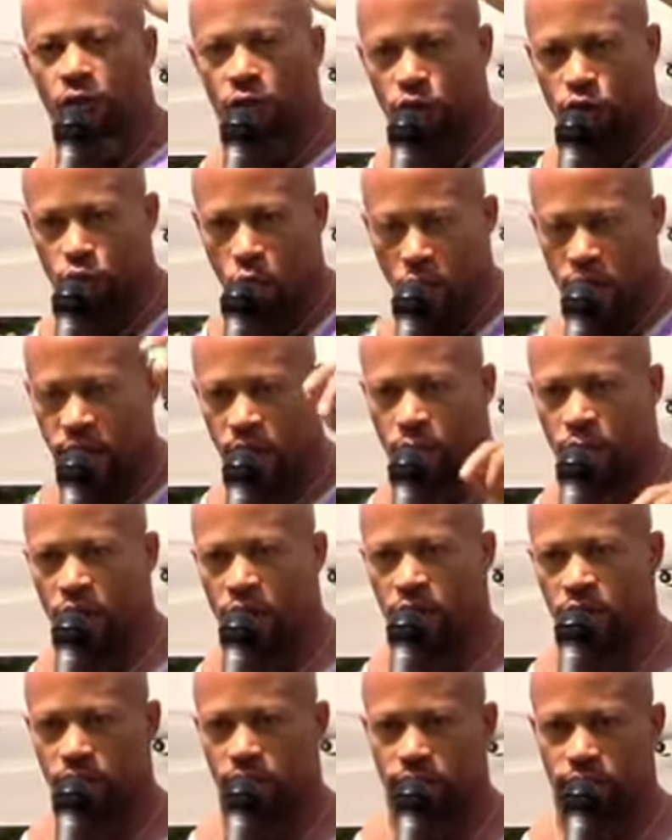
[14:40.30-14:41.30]
for 20
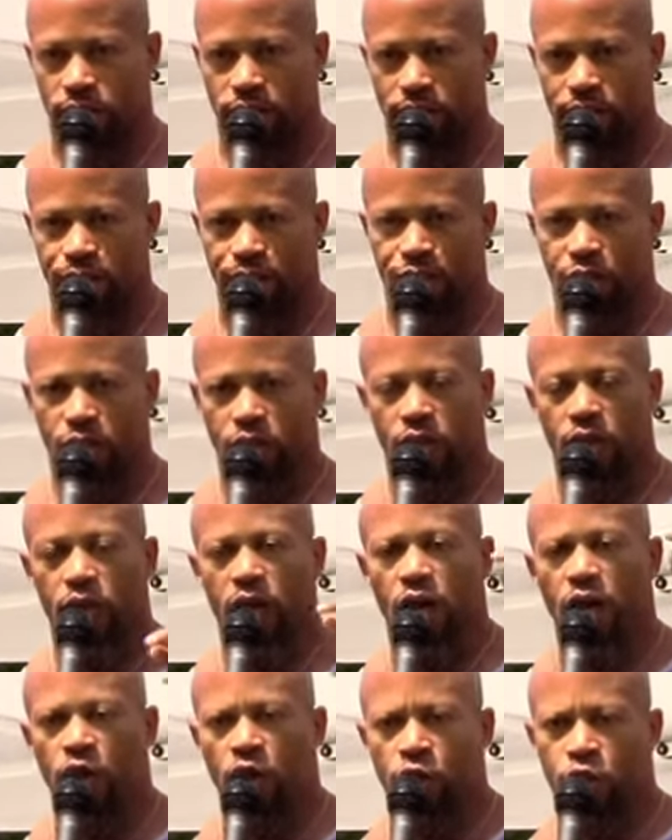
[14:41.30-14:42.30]
minutes.
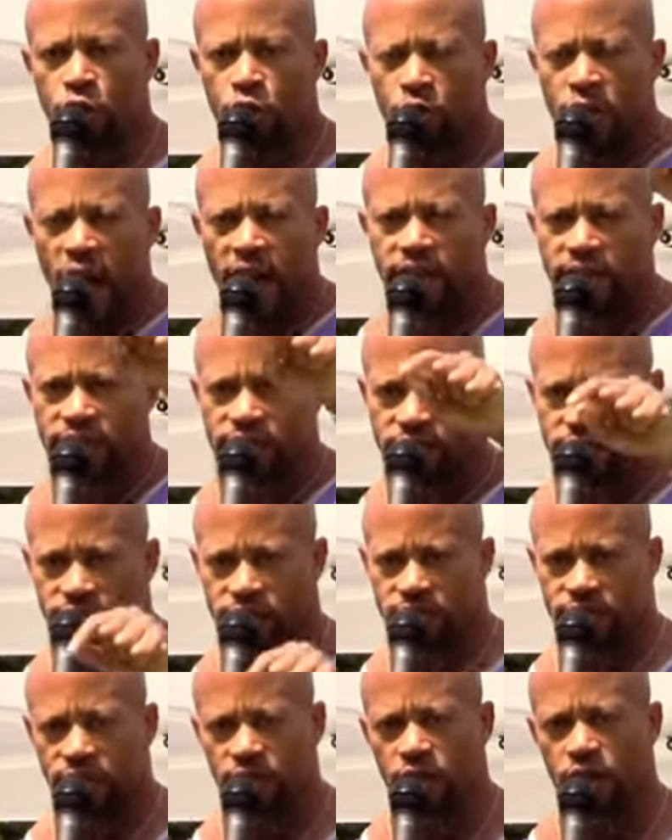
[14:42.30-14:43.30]
Do that
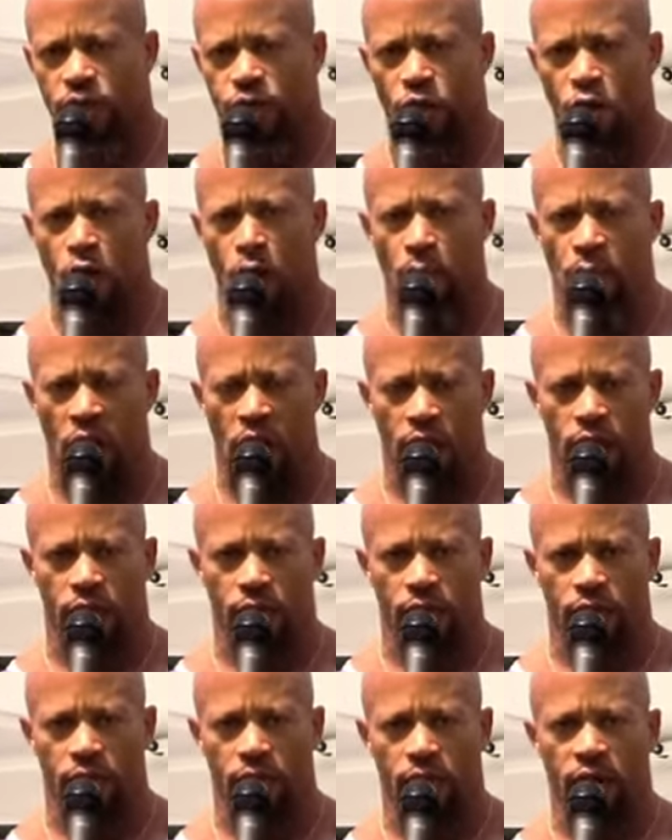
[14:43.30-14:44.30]
consistently for a
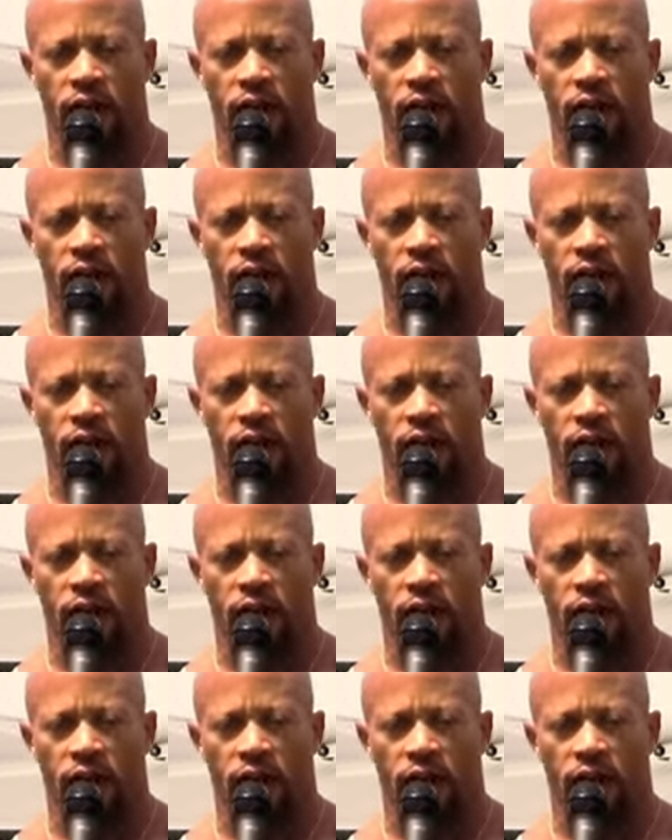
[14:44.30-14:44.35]
month.